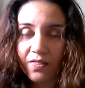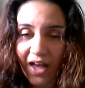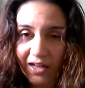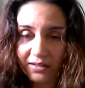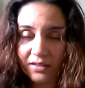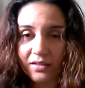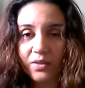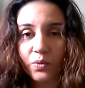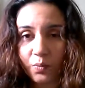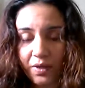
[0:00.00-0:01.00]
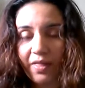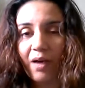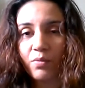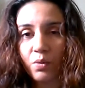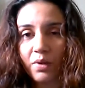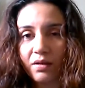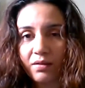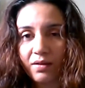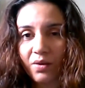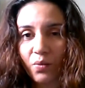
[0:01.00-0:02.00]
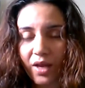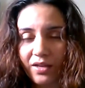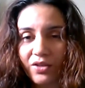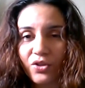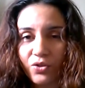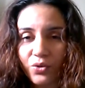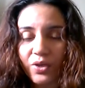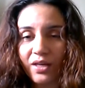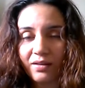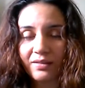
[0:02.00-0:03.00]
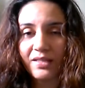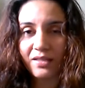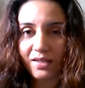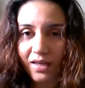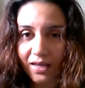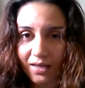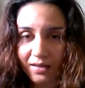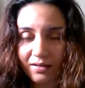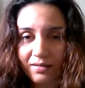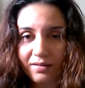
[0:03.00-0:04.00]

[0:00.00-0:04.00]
that will be that moment when you can see